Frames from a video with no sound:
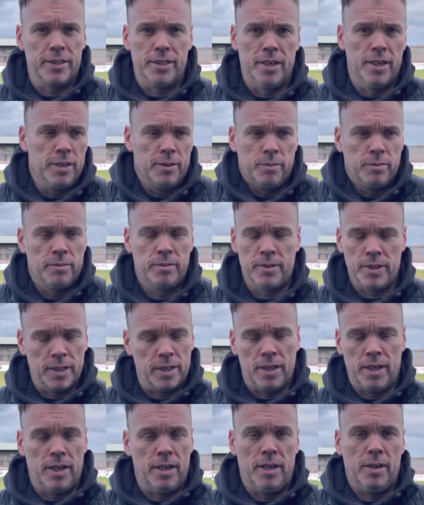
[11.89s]
you
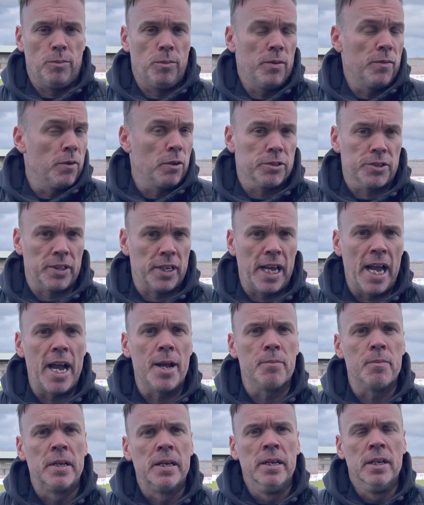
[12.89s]
know, we've lost the game.